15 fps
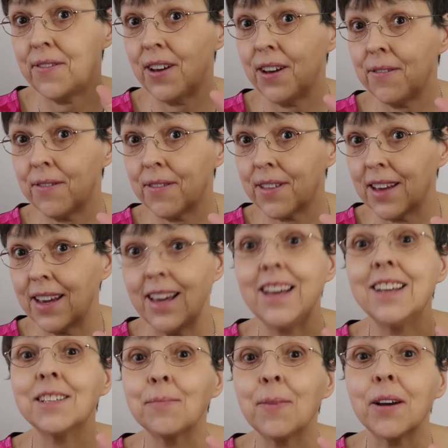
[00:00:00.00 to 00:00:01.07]
Fifth,
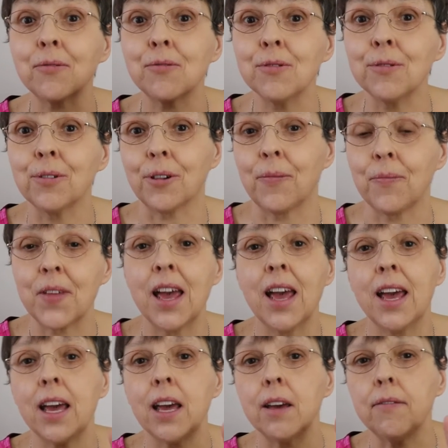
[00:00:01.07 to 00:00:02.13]
here's my rule.
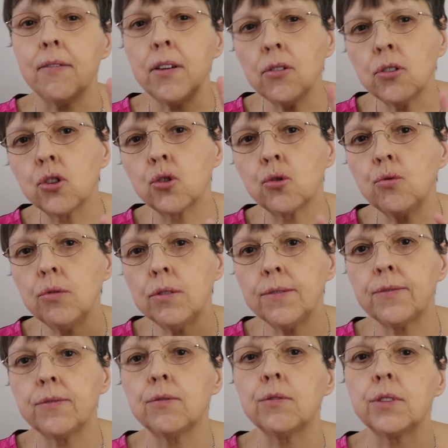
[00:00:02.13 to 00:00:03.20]
If you chew a
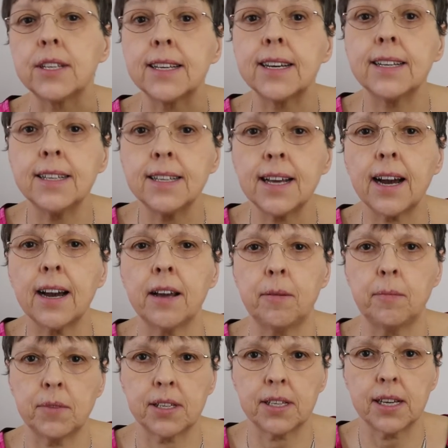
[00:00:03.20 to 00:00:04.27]
food 10
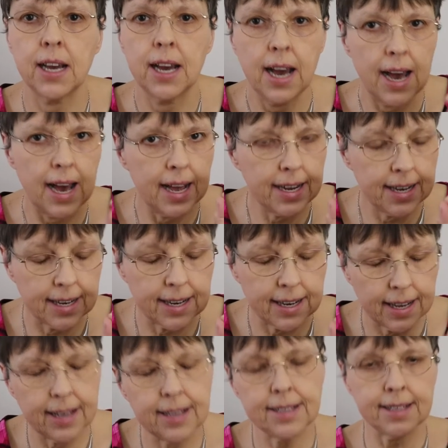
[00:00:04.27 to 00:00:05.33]
times and it
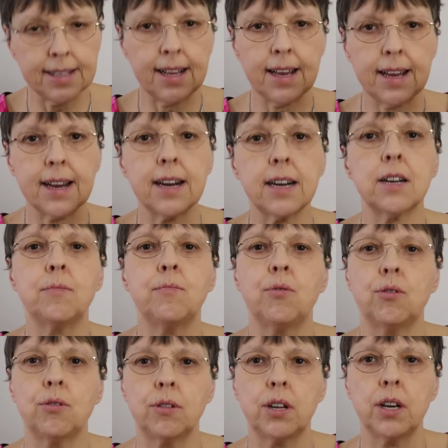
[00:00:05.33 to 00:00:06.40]
tastes like
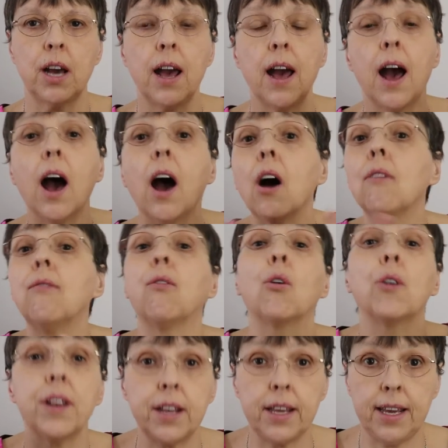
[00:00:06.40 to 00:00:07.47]
cardboard,
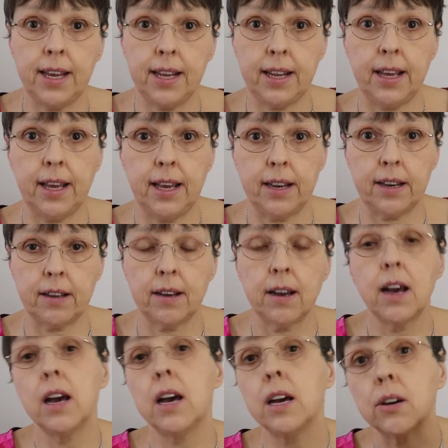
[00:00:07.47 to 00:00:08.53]
avoid eating it.
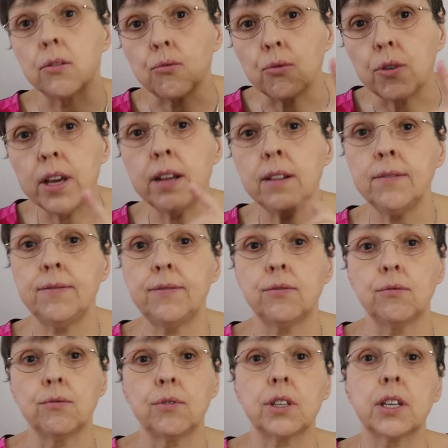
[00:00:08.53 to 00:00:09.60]
Real
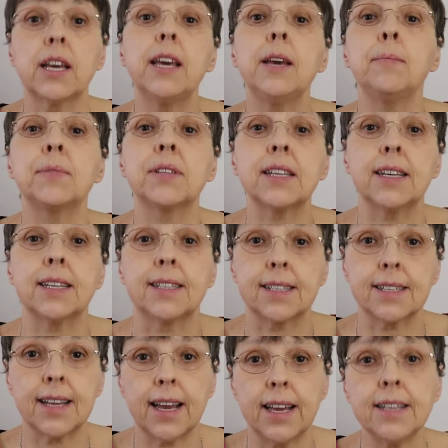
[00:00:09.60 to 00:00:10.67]
food keeps
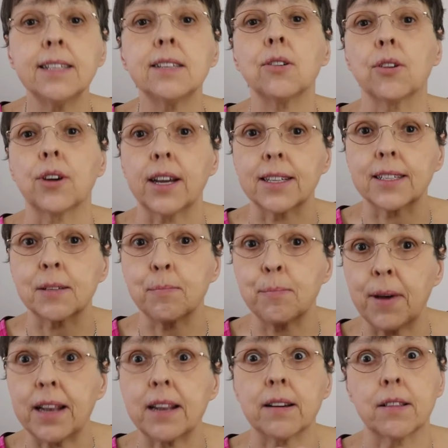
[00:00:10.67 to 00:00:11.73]
its taste or gets
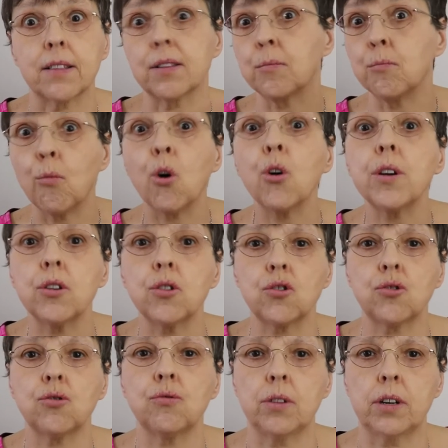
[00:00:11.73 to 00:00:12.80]
better the more you
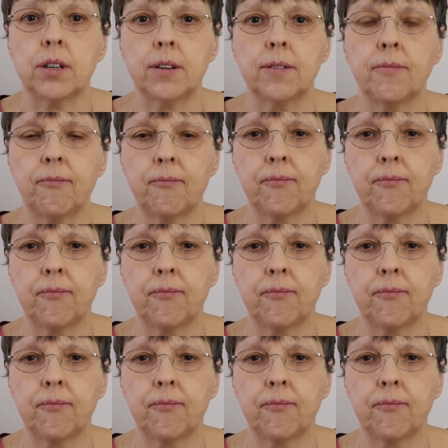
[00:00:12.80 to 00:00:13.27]
chew it.